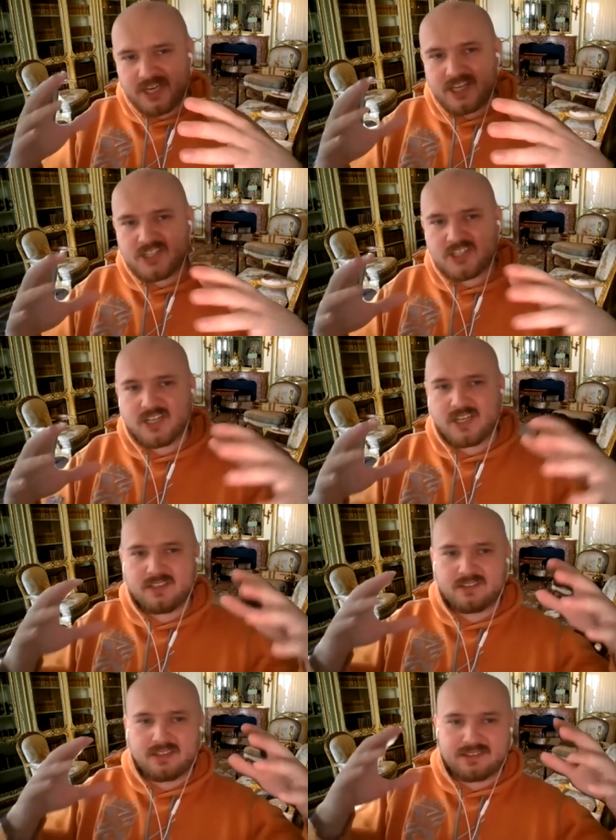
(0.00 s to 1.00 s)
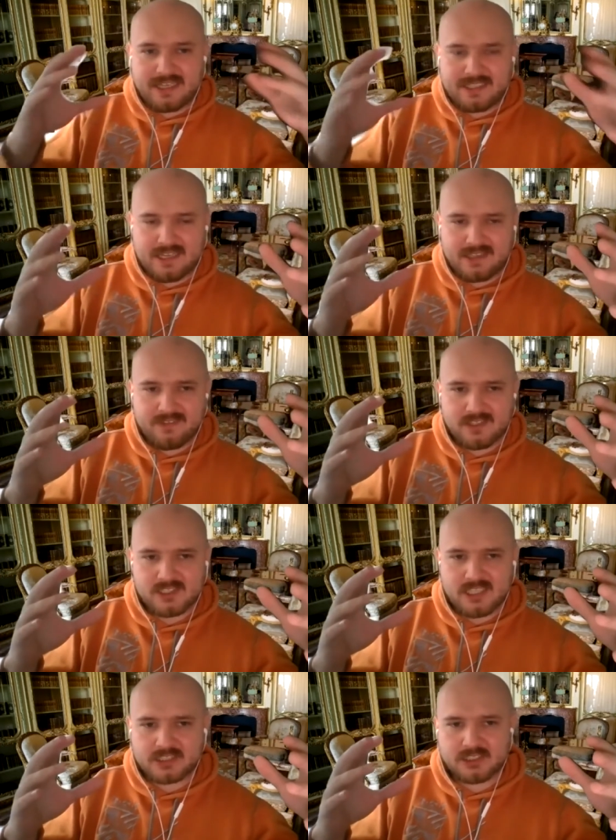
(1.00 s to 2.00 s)
engine data
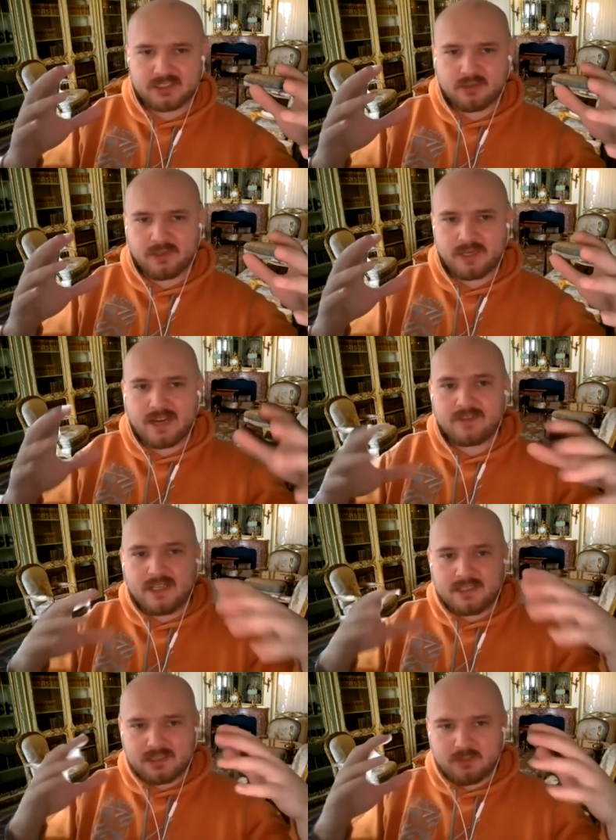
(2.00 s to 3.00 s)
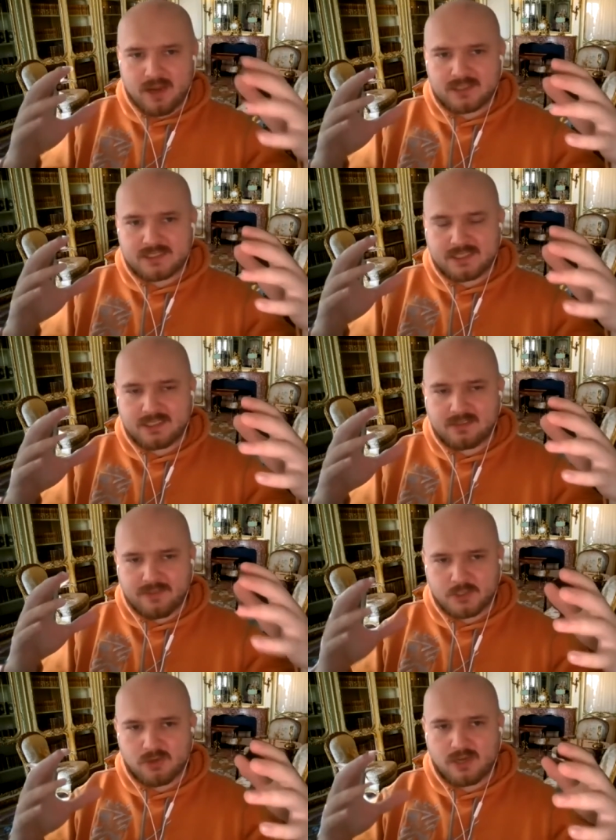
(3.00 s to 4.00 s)
infrastructure that we have, the one single
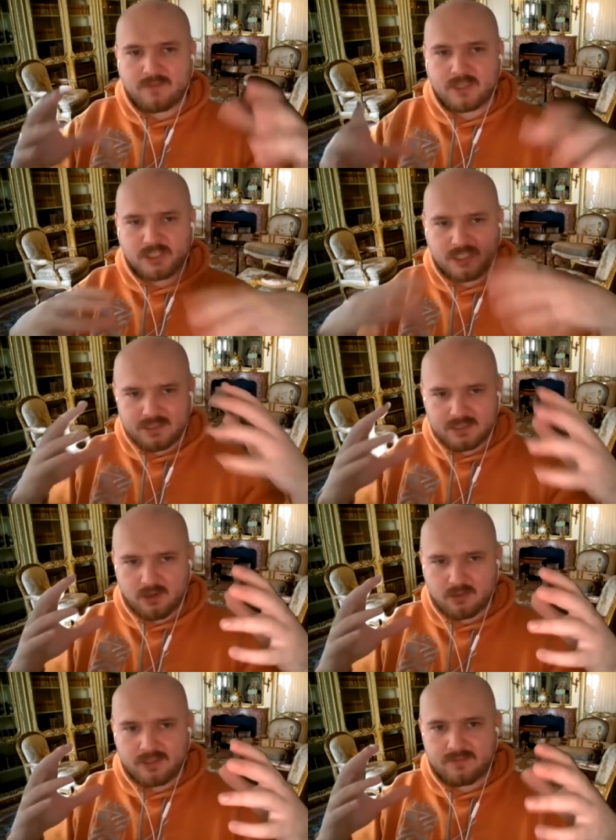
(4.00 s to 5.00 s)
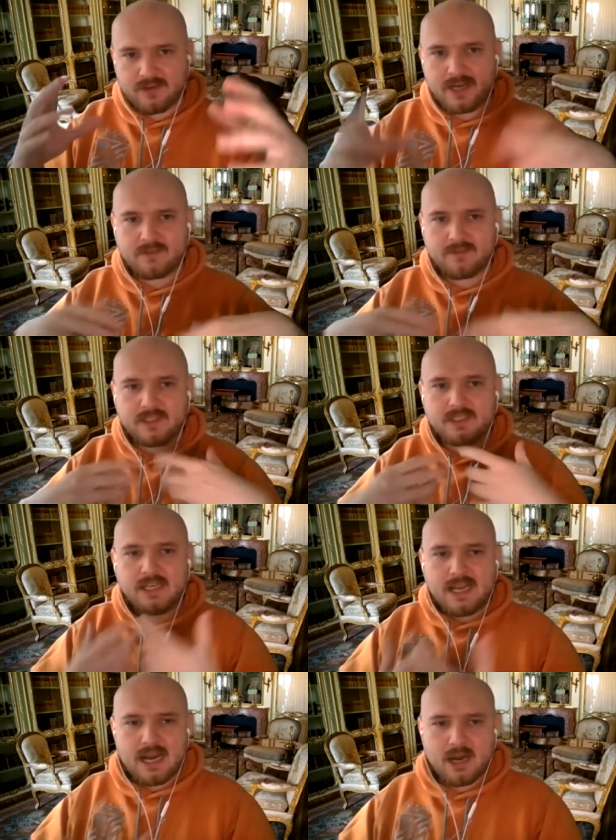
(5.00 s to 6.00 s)
virtual machine, the whole environment,
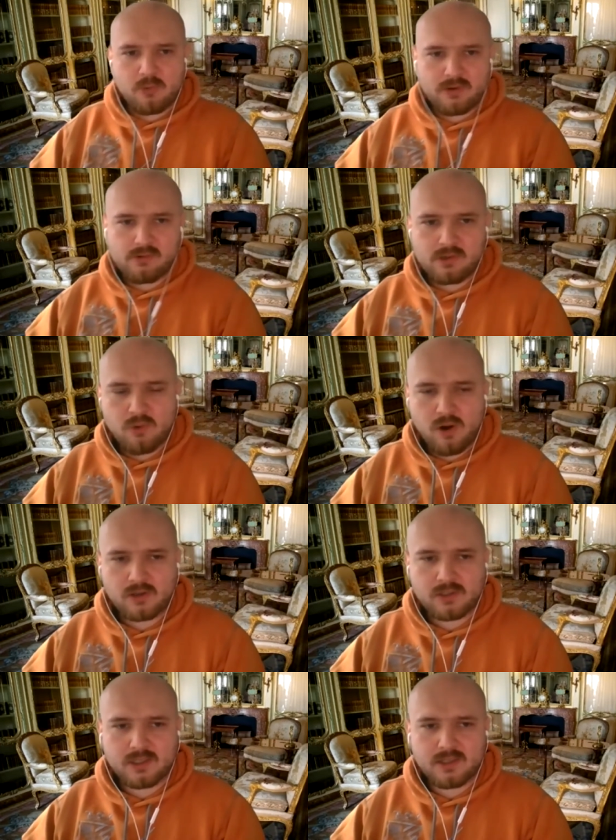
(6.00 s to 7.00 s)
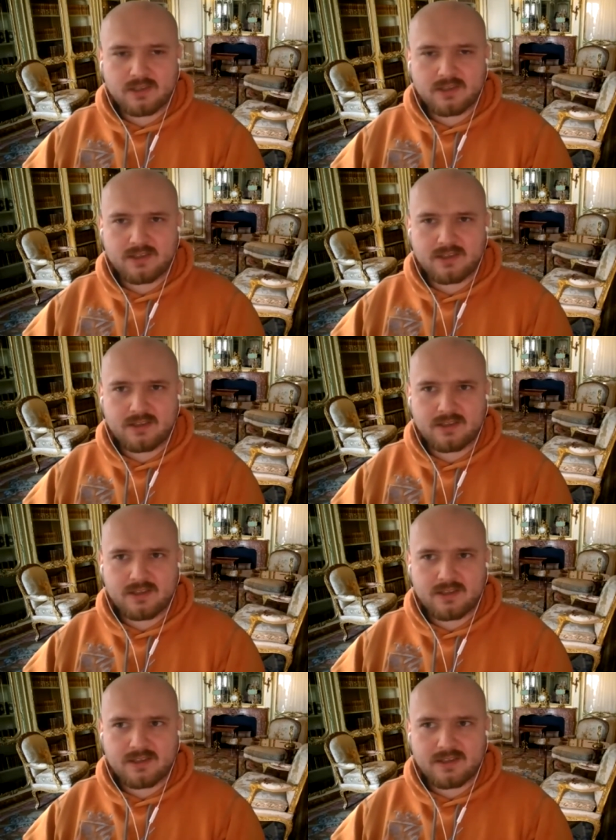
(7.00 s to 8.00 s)
how we will work
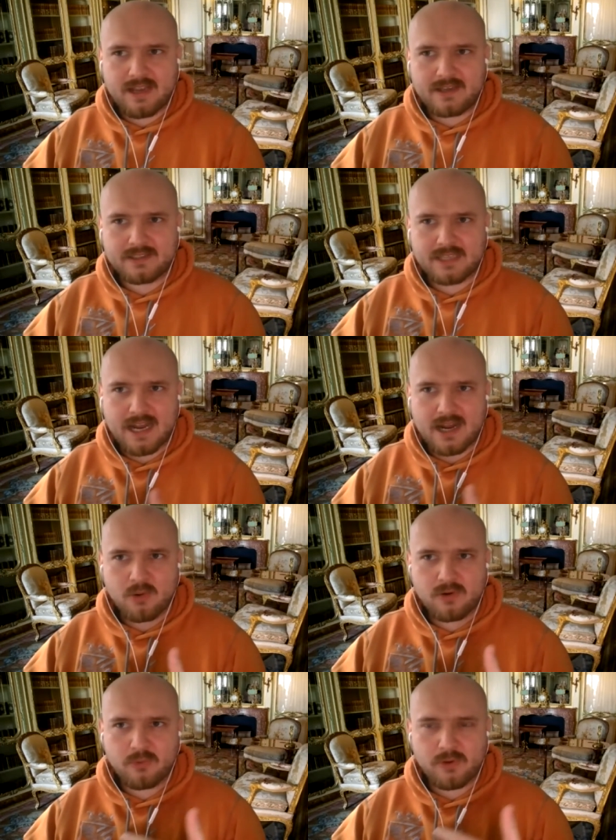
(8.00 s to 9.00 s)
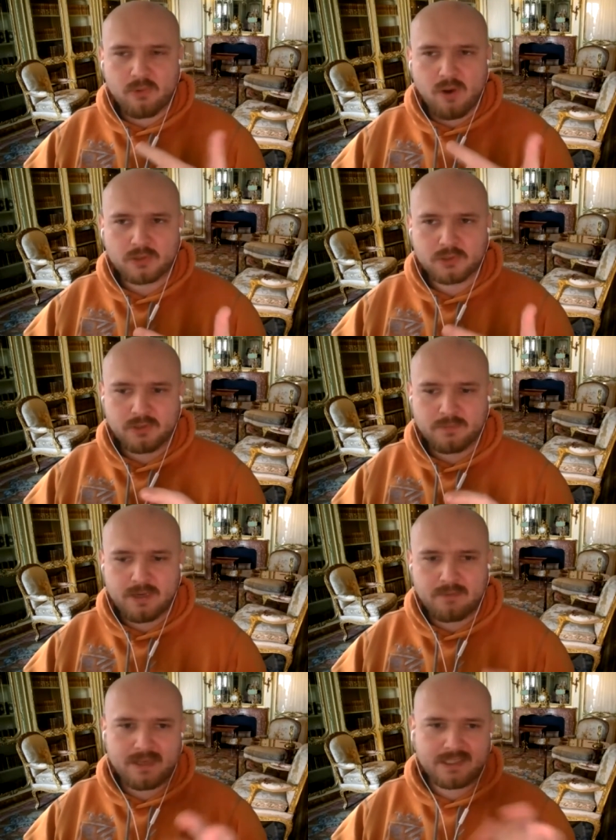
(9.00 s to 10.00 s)
and how we want to
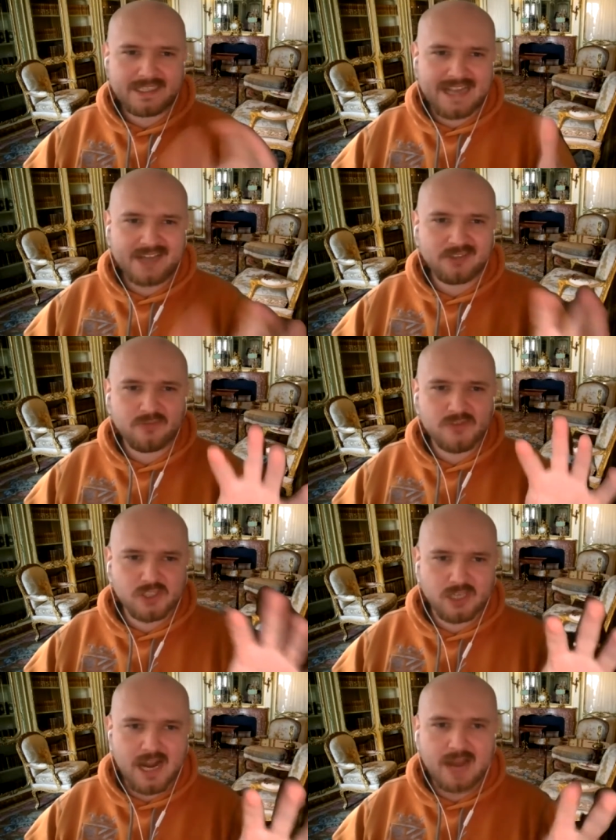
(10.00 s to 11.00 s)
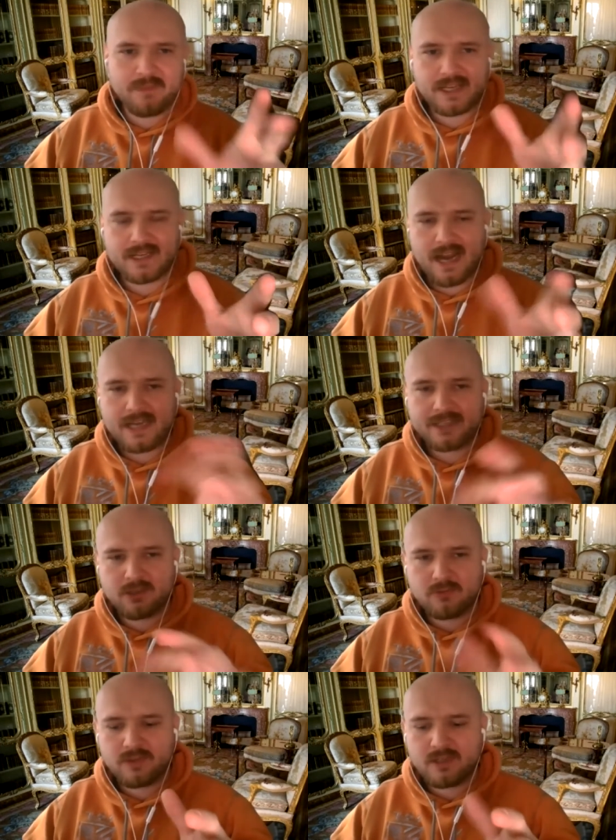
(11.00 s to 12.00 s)
implement a kind of Scrum, a kind
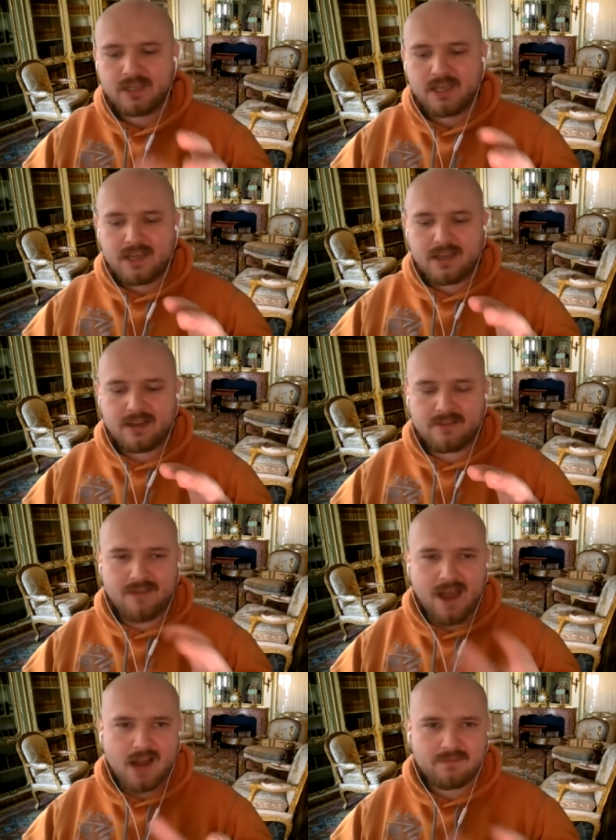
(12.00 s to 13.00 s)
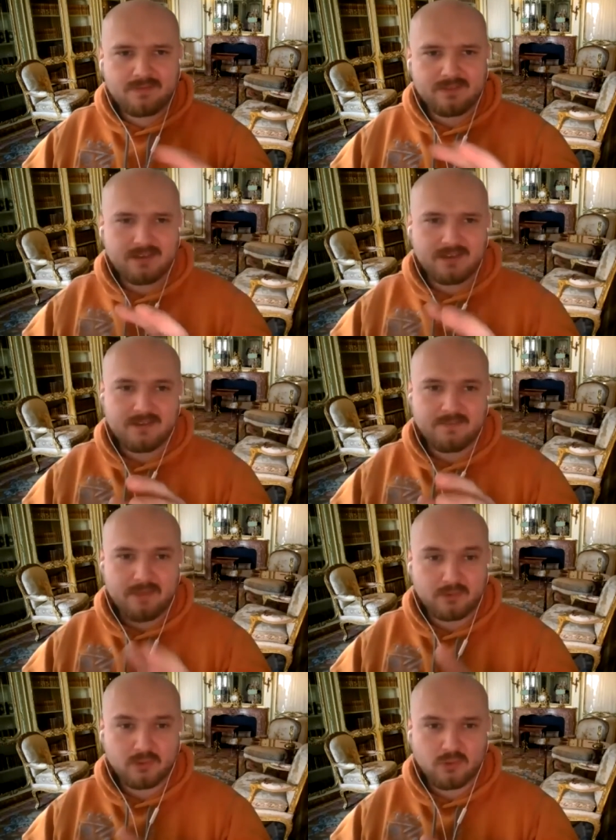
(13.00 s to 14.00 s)
of a, a Valve uh,
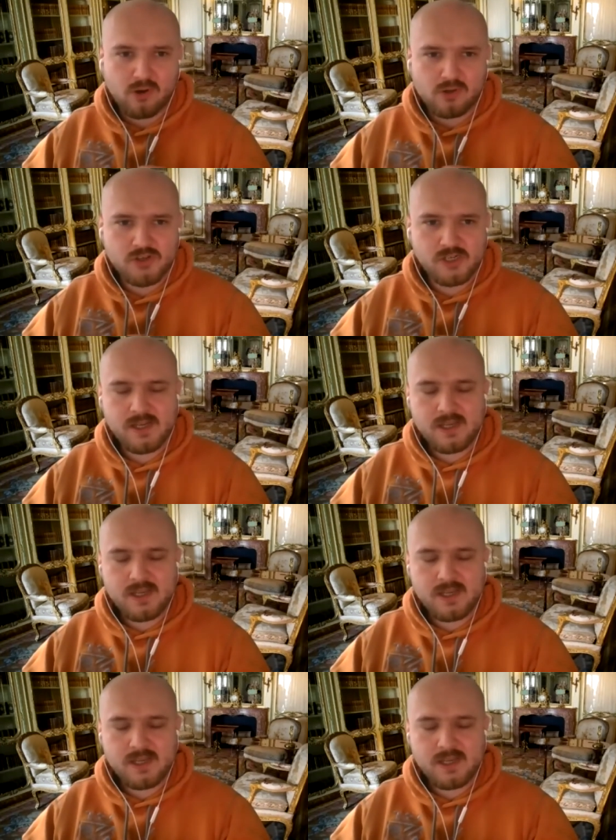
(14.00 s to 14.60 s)
methodology,